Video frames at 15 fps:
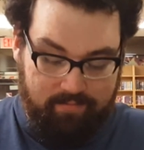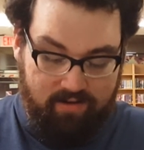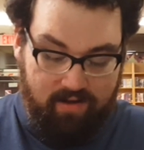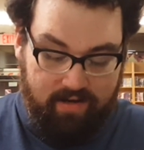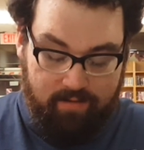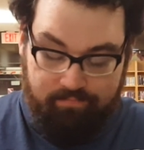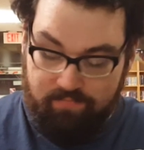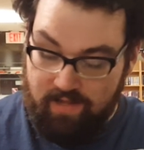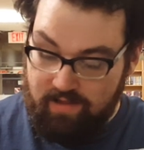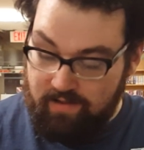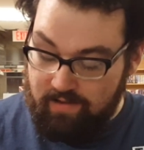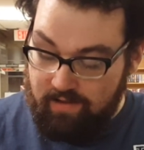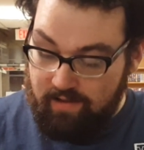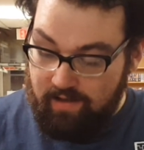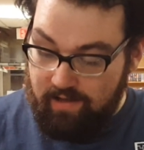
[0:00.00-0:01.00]
ended up cutting them.
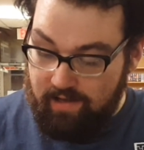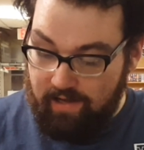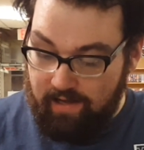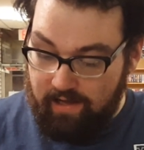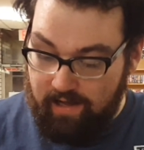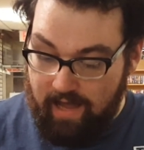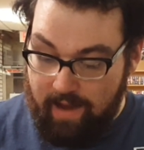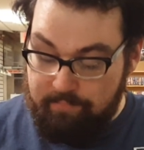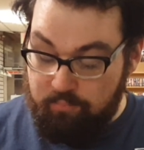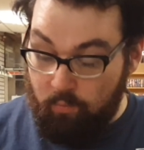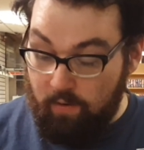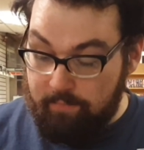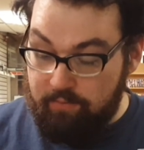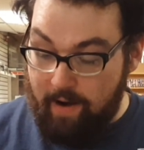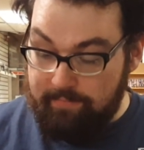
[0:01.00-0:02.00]
I
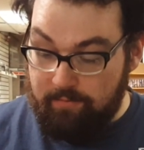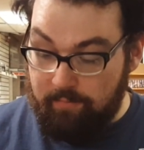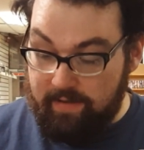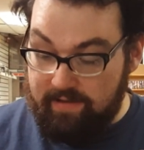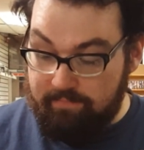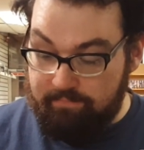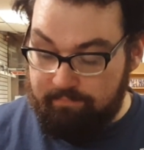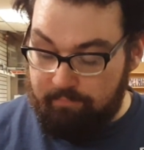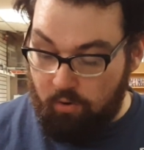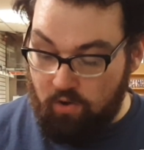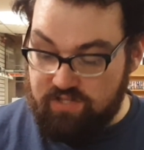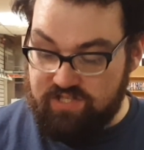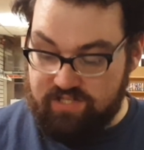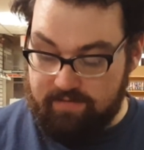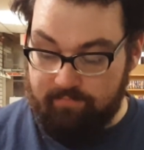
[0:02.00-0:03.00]
would probably
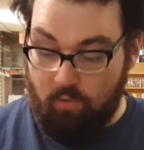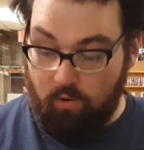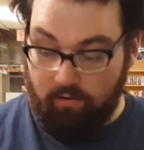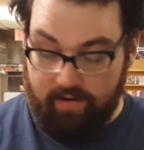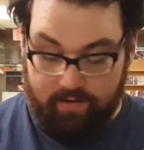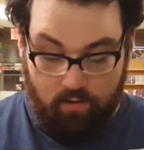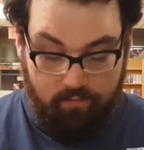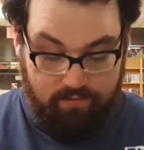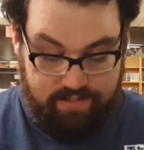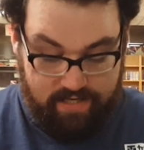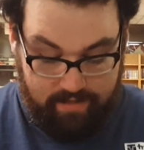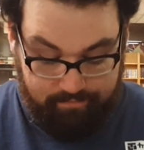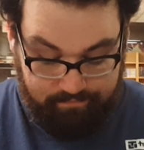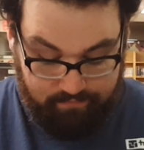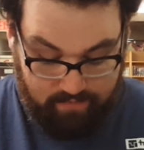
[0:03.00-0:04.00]
put some more in over
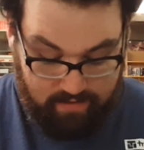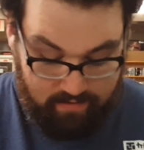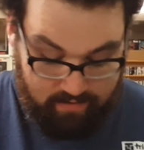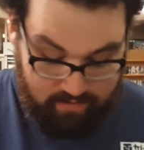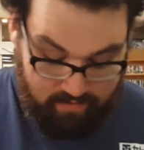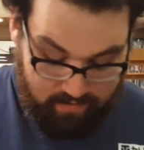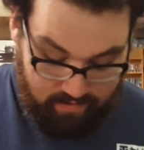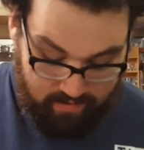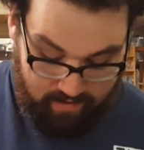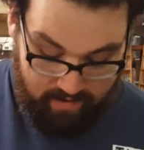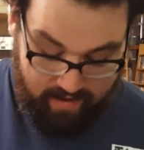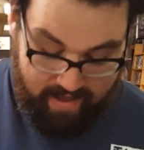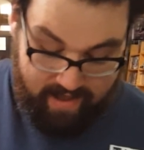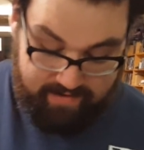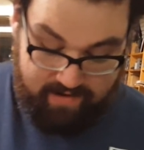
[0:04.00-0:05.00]
time.
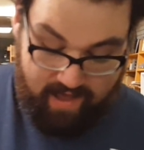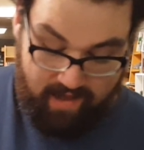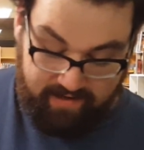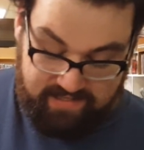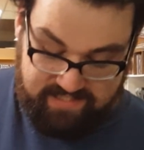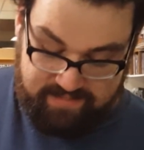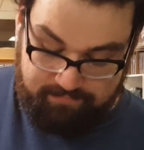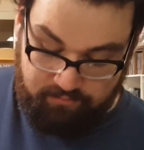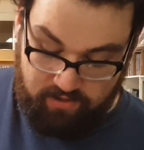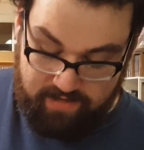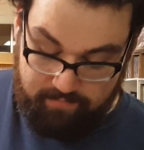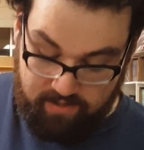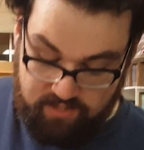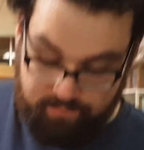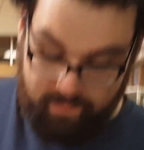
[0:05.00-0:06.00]
Head knock. This is
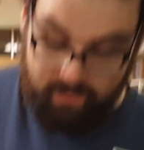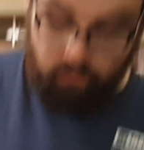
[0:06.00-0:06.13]
pretty much my